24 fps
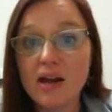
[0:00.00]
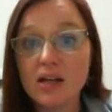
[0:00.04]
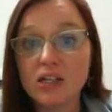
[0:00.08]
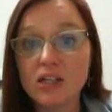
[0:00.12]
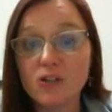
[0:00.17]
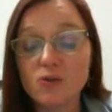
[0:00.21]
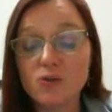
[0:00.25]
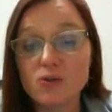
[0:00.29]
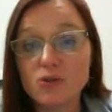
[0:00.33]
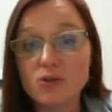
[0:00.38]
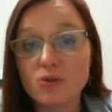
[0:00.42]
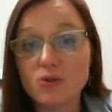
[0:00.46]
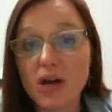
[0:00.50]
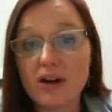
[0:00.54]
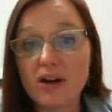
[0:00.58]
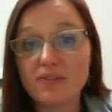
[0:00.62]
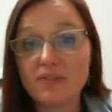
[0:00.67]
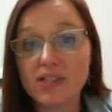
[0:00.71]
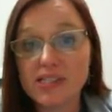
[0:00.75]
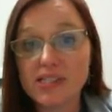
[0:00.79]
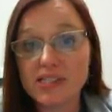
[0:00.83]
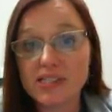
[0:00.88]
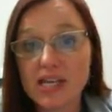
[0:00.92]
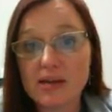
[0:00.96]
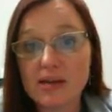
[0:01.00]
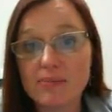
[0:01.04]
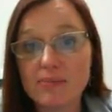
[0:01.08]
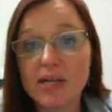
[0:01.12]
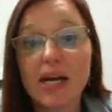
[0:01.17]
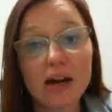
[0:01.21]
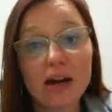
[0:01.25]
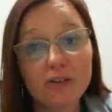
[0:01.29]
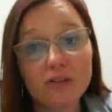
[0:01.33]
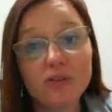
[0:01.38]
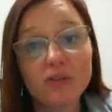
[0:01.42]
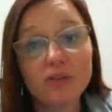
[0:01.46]
You do have an
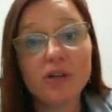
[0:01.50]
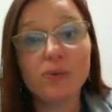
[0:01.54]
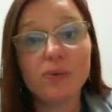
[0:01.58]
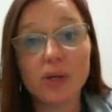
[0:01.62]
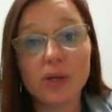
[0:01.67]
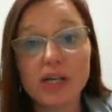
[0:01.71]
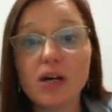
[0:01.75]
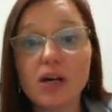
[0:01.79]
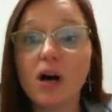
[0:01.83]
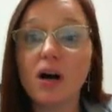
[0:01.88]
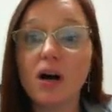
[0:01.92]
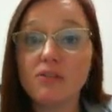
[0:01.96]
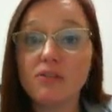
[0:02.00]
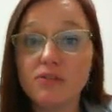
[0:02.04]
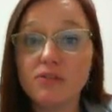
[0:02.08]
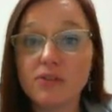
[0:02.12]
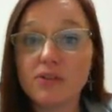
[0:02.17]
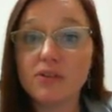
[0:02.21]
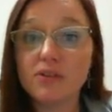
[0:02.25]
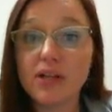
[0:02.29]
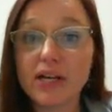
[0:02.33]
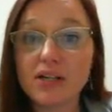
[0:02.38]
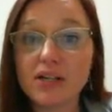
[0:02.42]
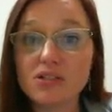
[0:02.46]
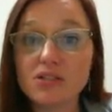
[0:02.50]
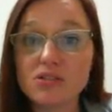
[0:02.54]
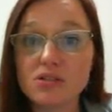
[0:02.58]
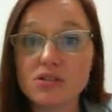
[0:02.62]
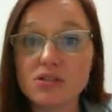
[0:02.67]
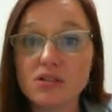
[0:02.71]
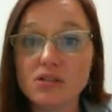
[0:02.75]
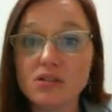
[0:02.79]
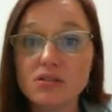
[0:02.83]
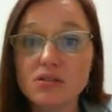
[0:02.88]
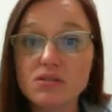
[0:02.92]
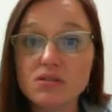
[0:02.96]
assignment every week off of the
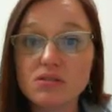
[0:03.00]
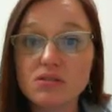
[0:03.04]
lectures,